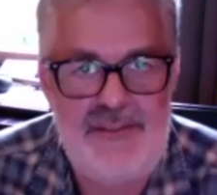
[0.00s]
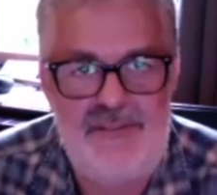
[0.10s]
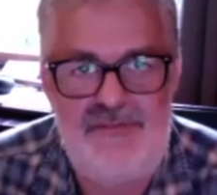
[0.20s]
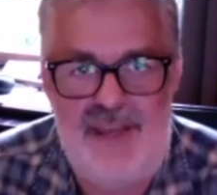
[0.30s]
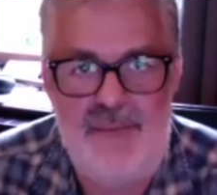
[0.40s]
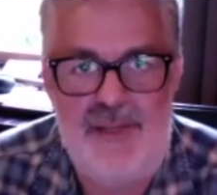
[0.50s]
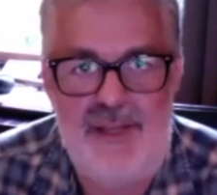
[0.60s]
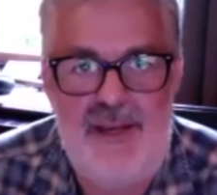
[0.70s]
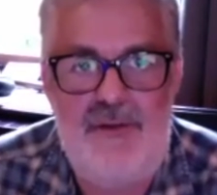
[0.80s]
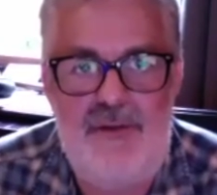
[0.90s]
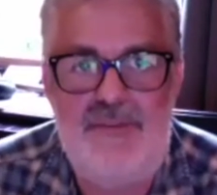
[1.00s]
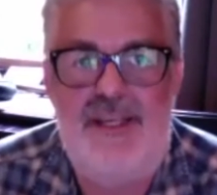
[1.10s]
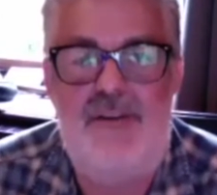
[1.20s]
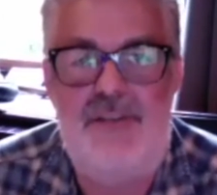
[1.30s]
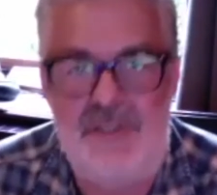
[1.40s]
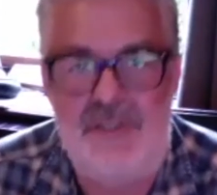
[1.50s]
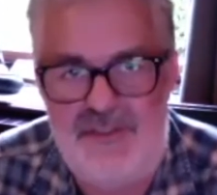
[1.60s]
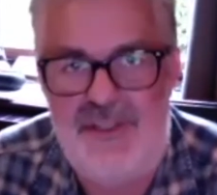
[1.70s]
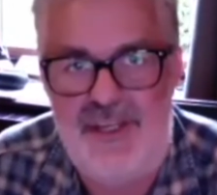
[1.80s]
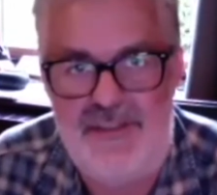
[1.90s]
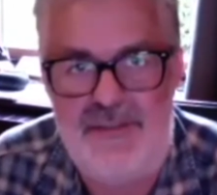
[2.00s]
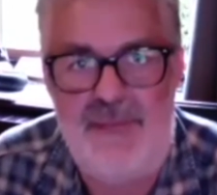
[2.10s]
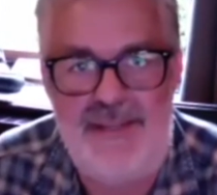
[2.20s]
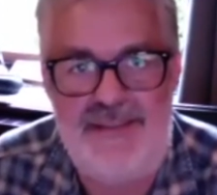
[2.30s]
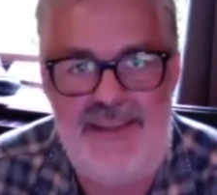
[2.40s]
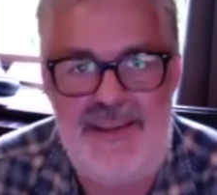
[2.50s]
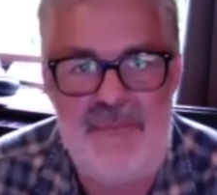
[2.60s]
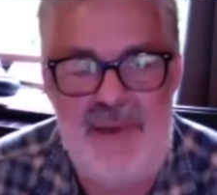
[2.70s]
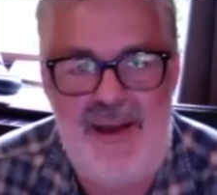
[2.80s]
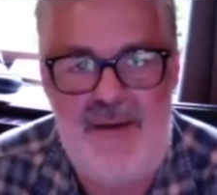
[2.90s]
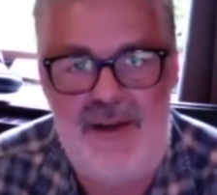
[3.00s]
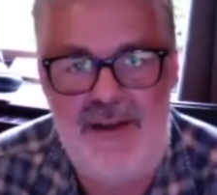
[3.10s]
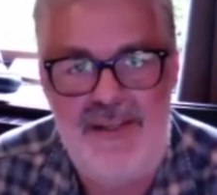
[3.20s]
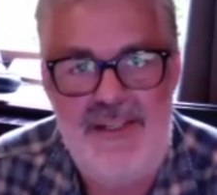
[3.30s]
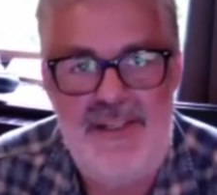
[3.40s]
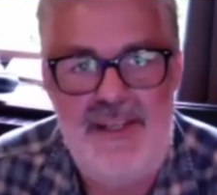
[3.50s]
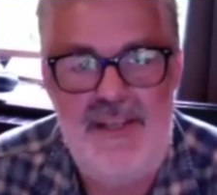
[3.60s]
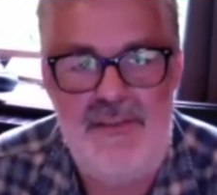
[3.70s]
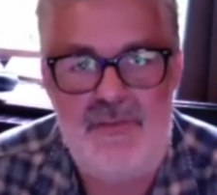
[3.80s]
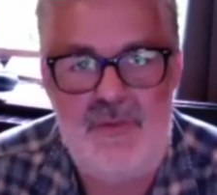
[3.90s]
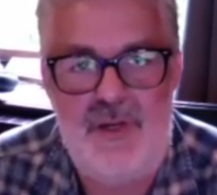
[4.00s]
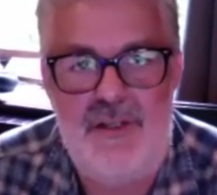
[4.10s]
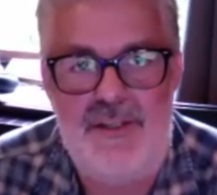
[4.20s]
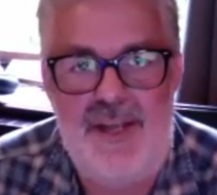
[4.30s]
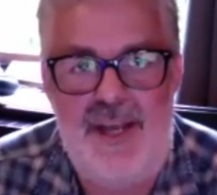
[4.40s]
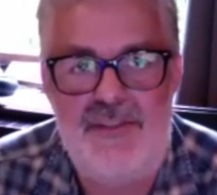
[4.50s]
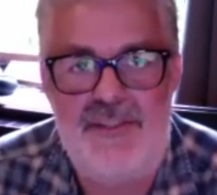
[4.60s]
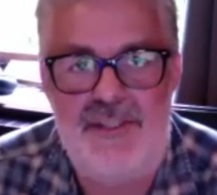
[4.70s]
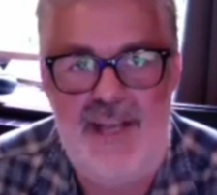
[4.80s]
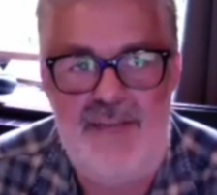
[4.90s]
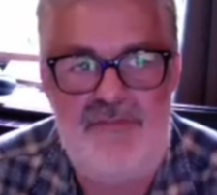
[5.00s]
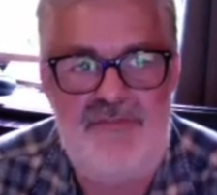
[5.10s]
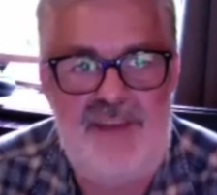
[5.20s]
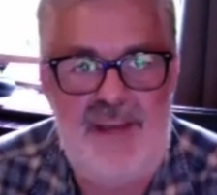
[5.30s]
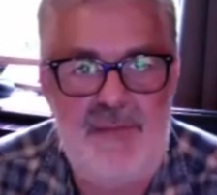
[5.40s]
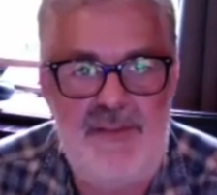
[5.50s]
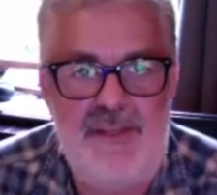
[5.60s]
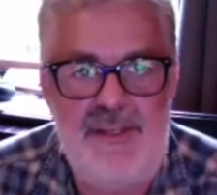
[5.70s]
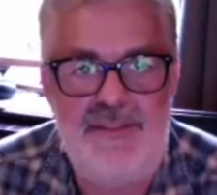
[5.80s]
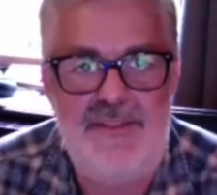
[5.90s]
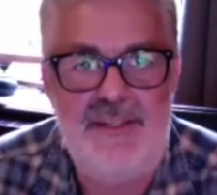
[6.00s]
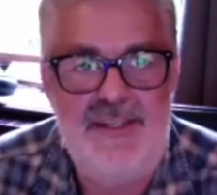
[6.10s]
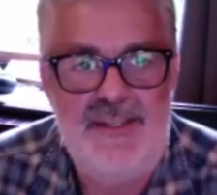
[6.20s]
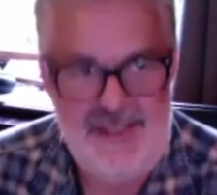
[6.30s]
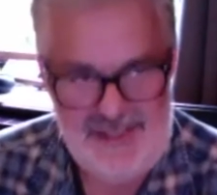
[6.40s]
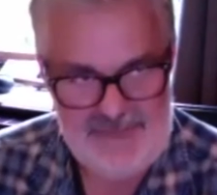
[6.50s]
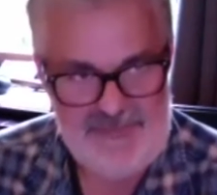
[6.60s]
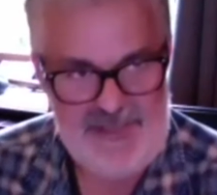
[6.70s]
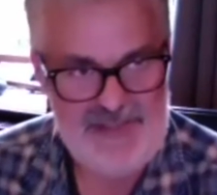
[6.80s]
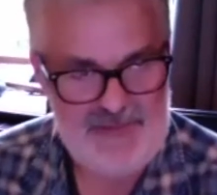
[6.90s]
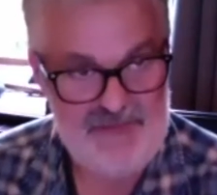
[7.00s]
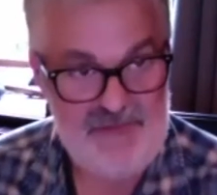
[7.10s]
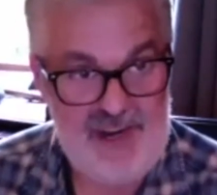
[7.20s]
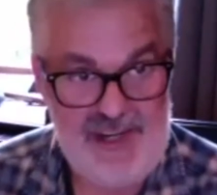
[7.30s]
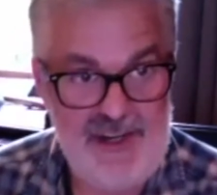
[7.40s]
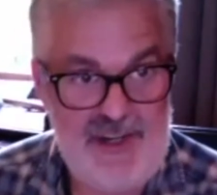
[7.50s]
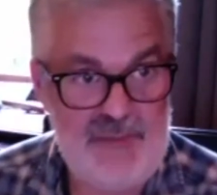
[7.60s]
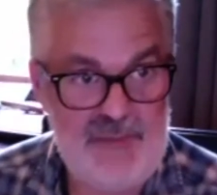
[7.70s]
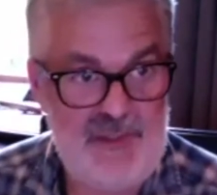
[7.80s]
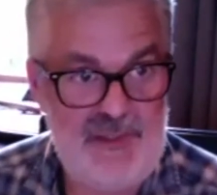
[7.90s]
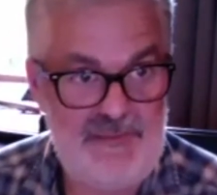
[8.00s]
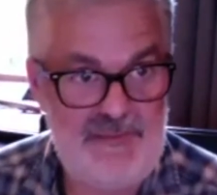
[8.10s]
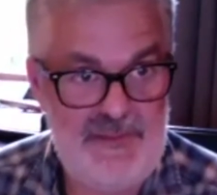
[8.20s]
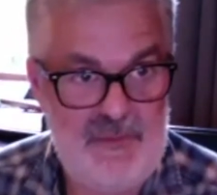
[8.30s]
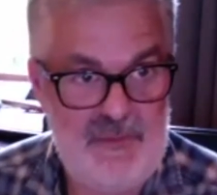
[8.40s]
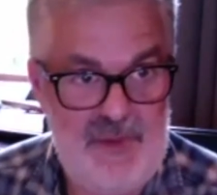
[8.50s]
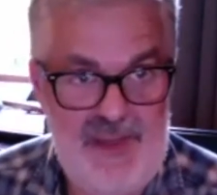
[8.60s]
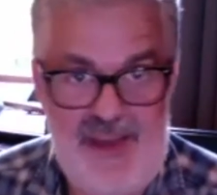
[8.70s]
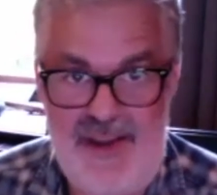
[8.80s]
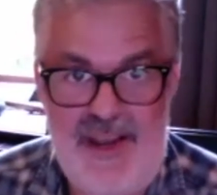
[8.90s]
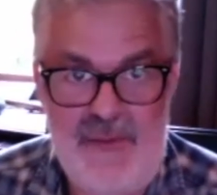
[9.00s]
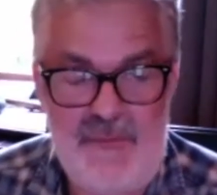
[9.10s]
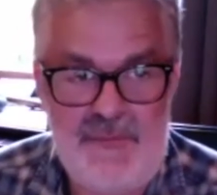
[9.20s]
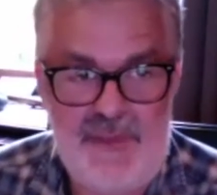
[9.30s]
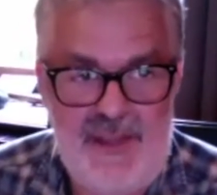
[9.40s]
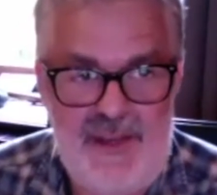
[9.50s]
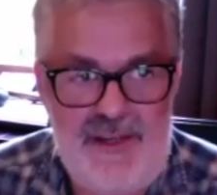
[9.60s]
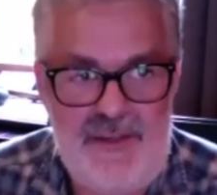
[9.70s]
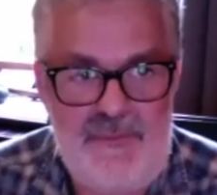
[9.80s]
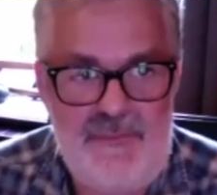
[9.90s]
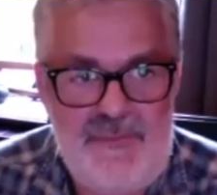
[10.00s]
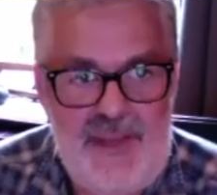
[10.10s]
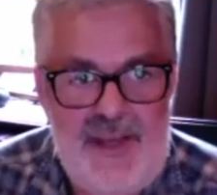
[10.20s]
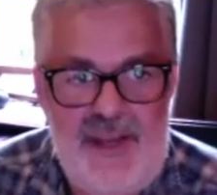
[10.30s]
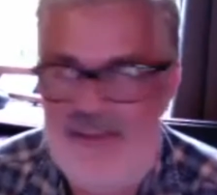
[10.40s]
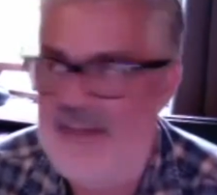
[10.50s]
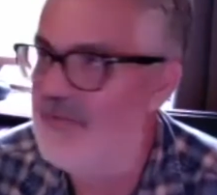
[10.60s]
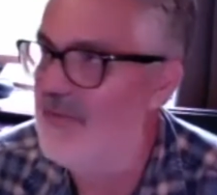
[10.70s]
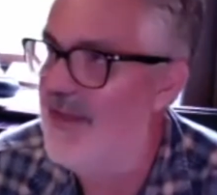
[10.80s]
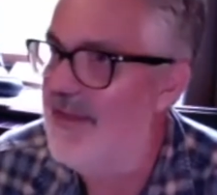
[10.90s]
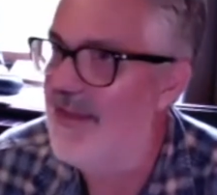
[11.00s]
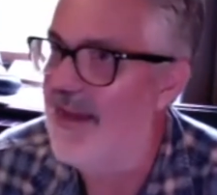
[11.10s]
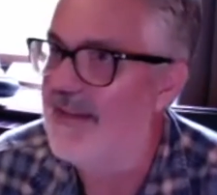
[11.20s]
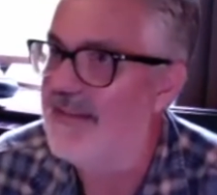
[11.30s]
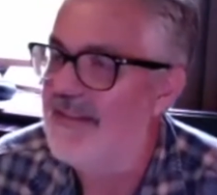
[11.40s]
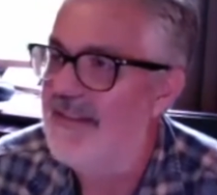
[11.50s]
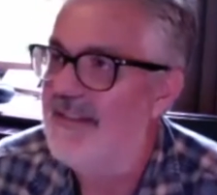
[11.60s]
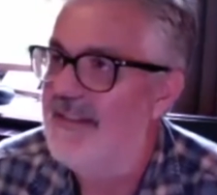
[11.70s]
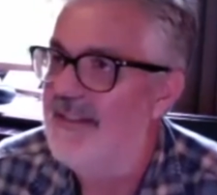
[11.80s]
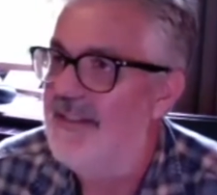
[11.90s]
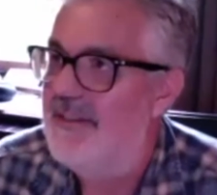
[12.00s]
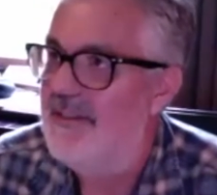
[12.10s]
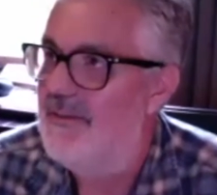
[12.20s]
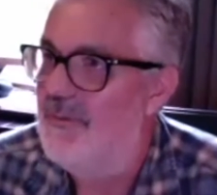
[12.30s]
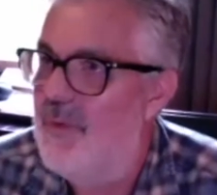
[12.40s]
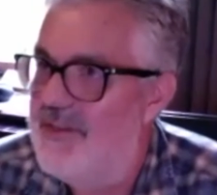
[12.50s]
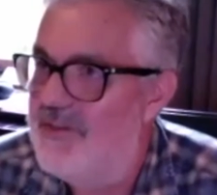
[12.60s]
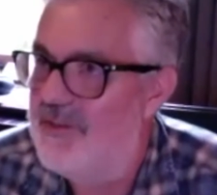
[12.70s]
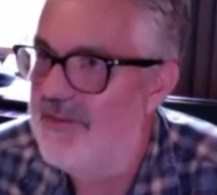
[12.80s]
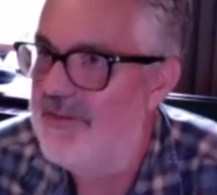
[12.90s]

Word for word: family? How, how can you seize and maintain power in this world and still have a family that is, is, is recognizable with that name? Um, and I guess within that, we sort of,